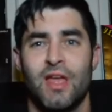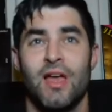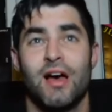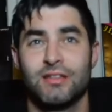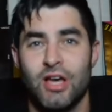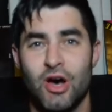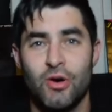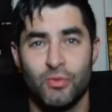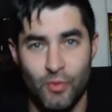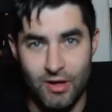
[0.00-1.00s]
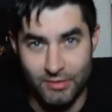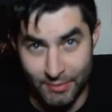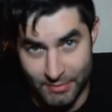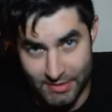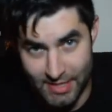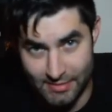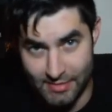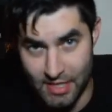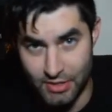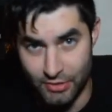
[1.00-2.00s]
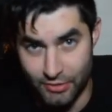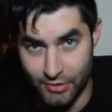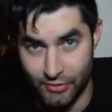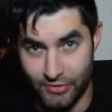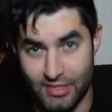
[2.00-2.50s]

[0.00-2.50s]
Hello and welcome to Destination Truth.